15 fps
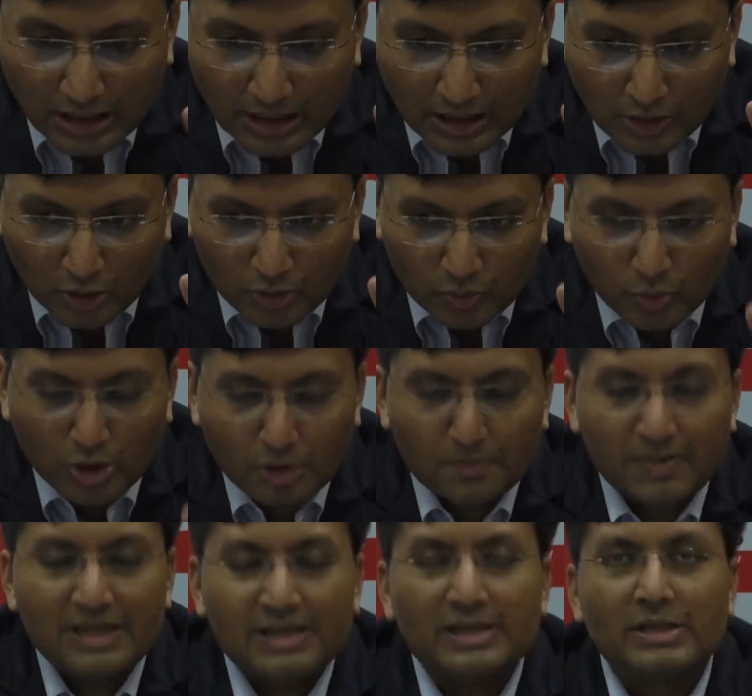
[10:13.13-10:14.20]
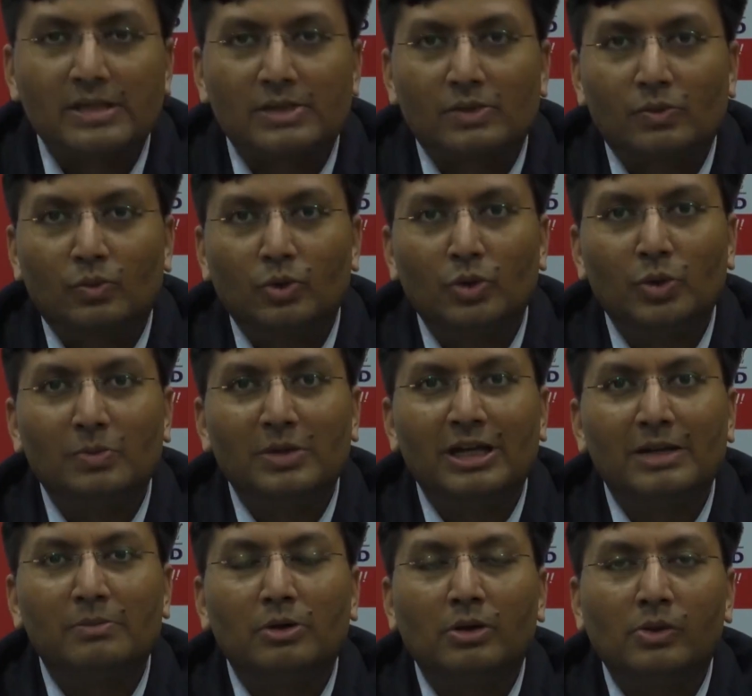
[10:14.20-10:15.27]
on what basis would you be
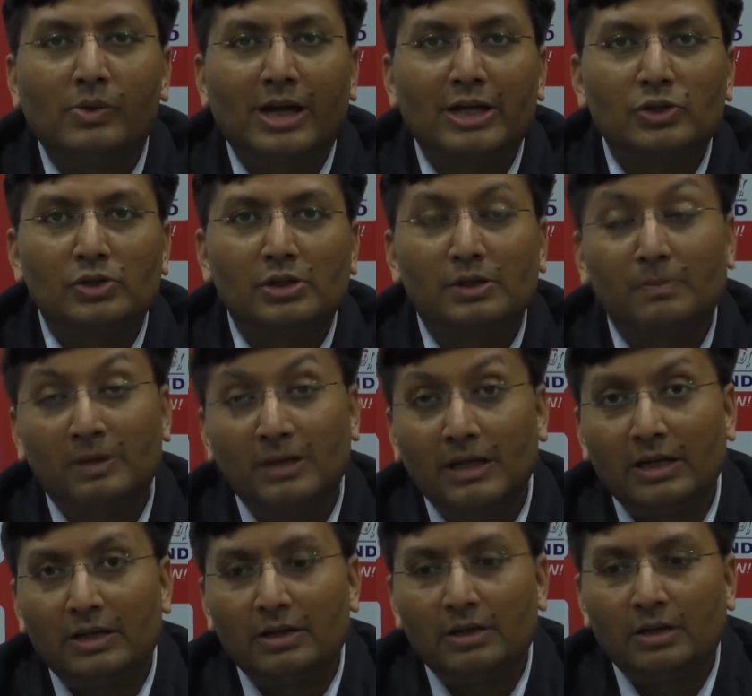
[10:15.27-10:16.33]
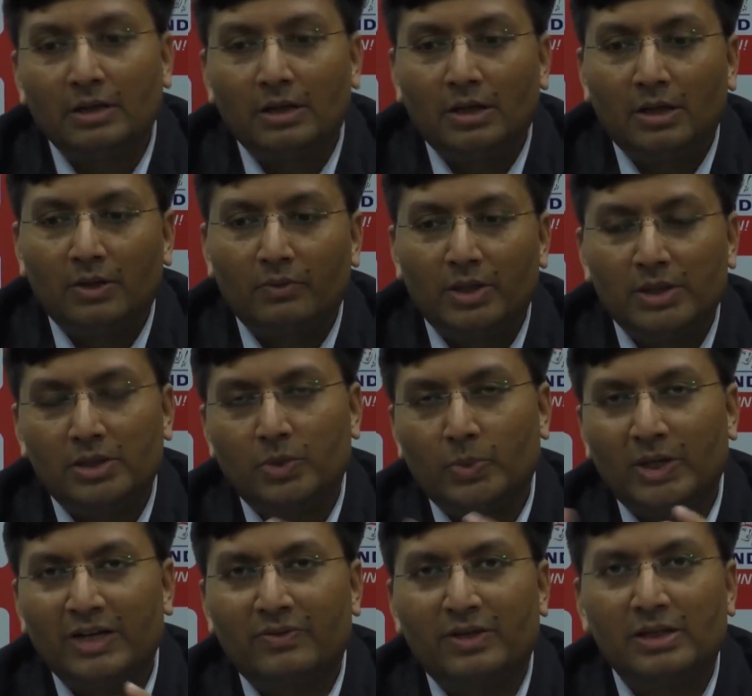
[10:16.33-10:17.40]
able to actually predict whether
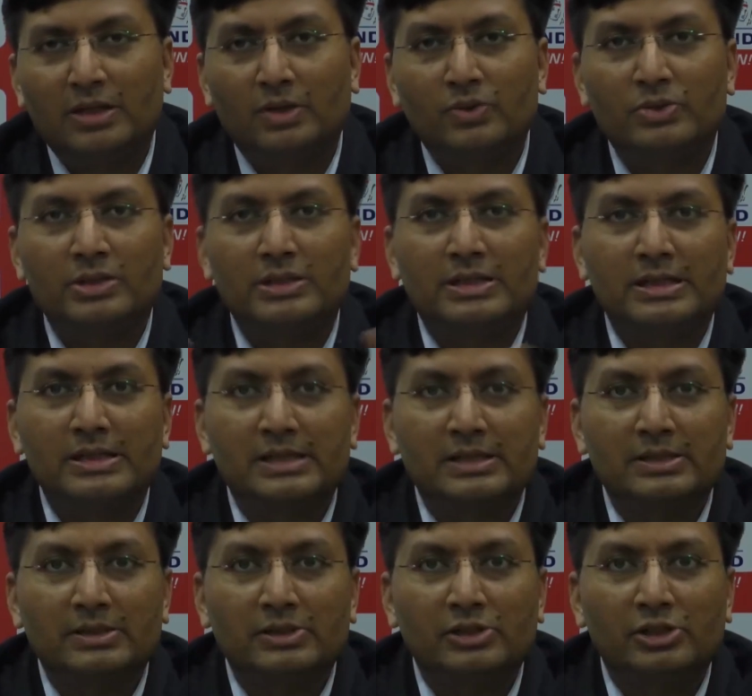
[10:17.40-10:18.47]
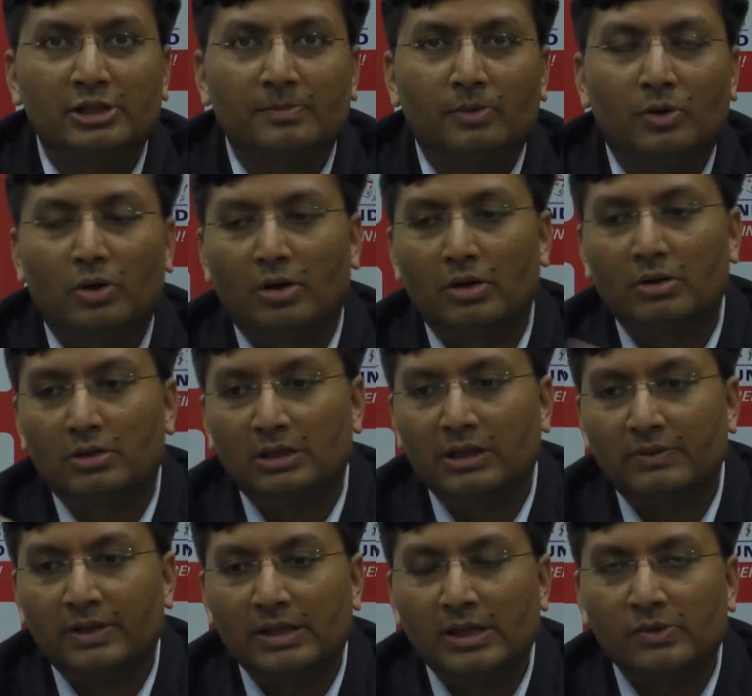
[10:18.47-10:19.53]
25,000 Sensex is cheap or
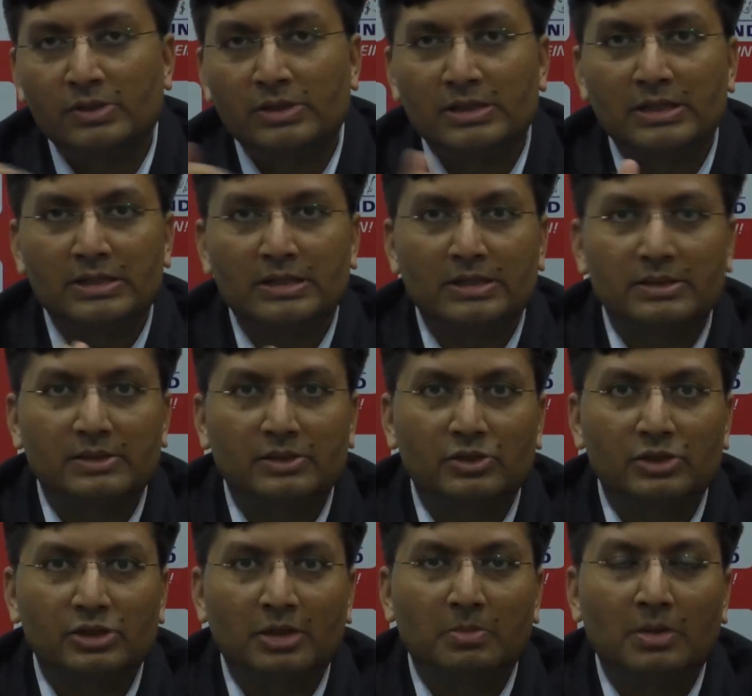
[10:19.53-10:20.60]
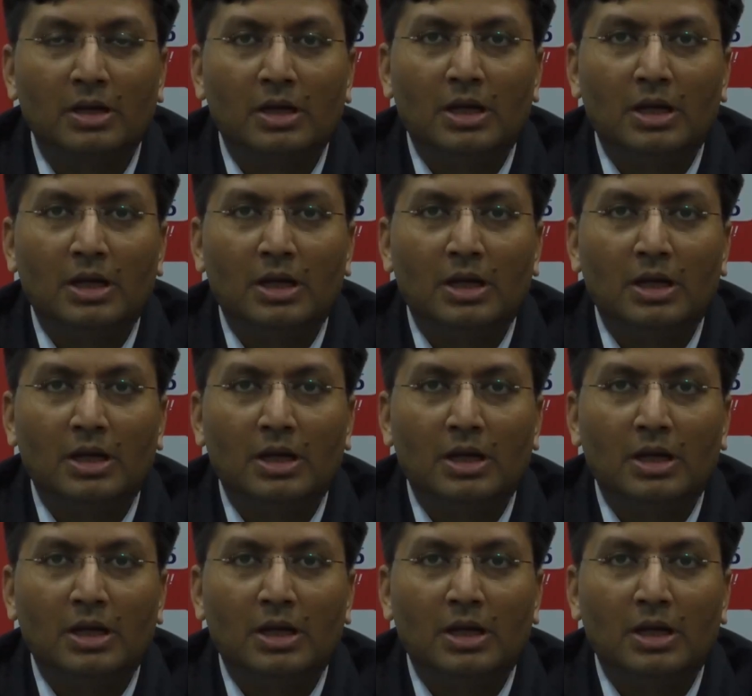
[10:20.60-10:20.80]
35,000 Sensex is cheap?